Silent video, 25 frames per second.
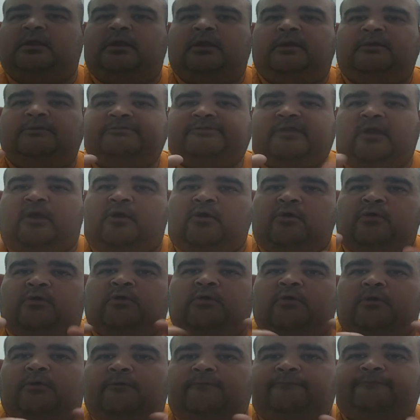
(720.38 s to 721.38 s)
there
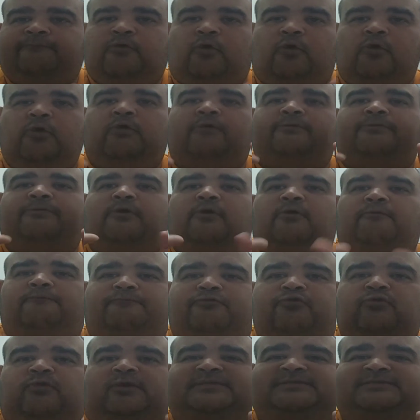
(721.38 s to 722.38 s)
for the
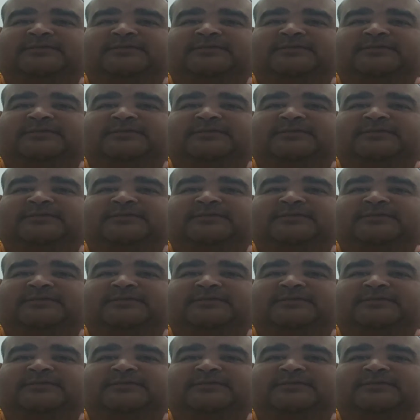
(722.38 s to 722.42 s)
Duga story.